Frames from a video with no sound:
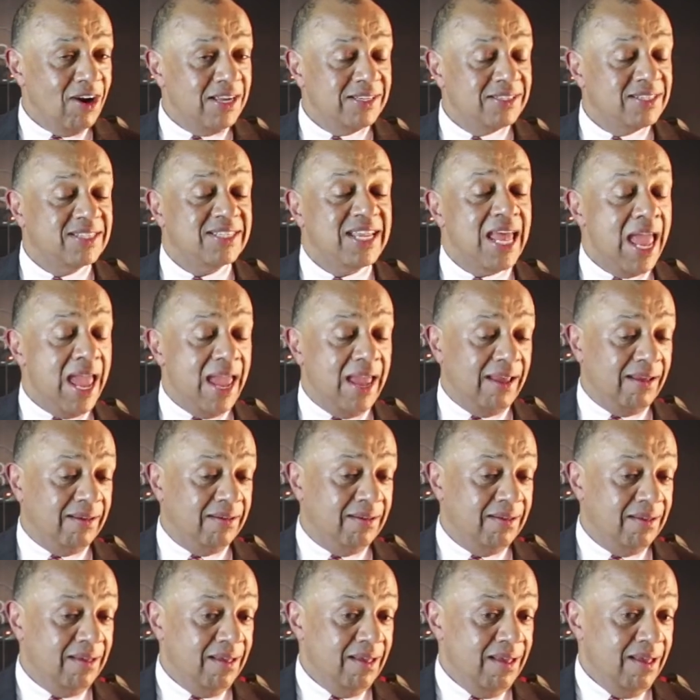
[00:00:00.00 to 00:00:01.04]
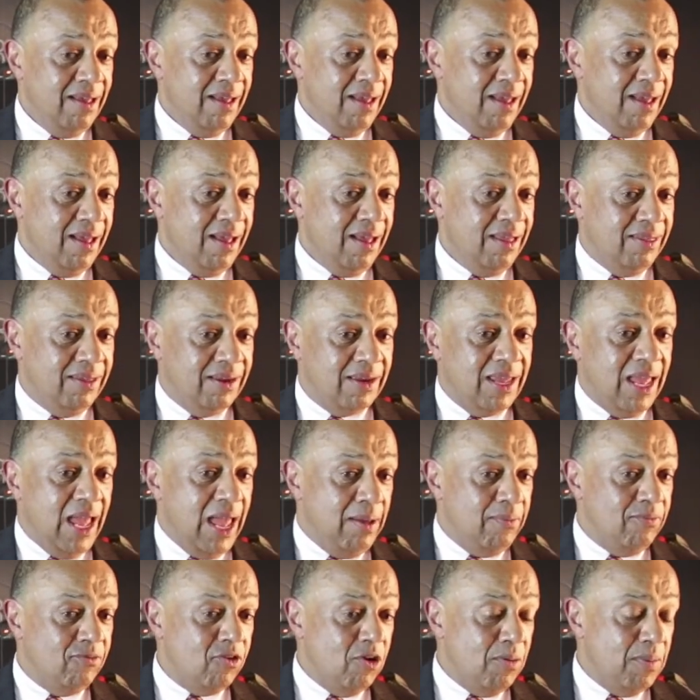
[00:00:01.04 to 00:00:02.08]
saying that
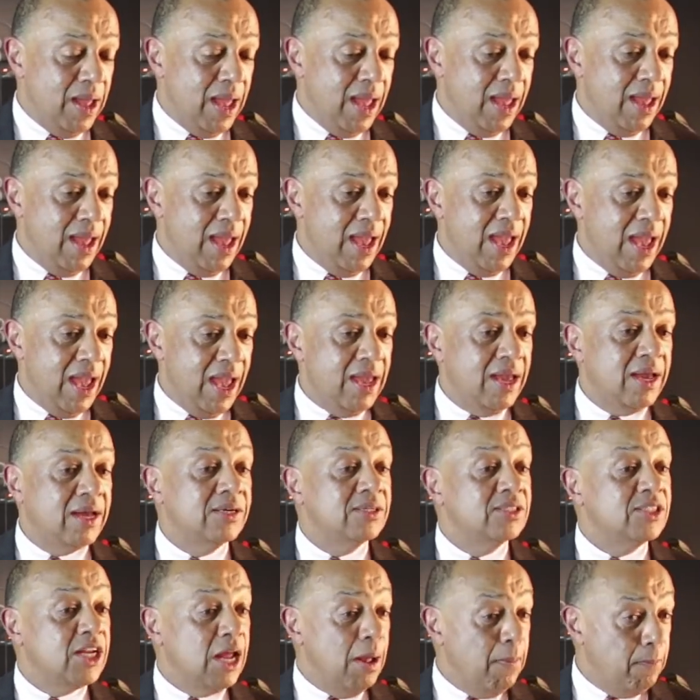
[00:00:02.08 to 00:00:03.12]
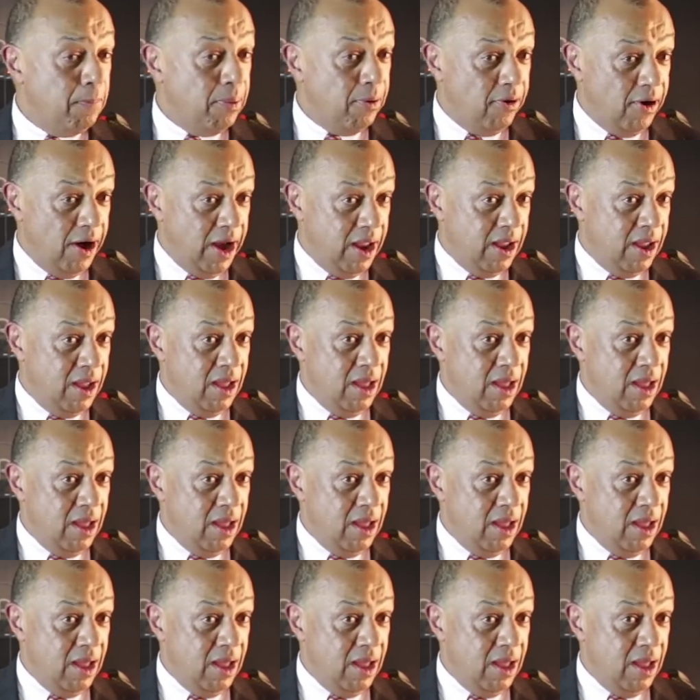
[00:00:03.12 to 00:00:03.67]
came from a contemporary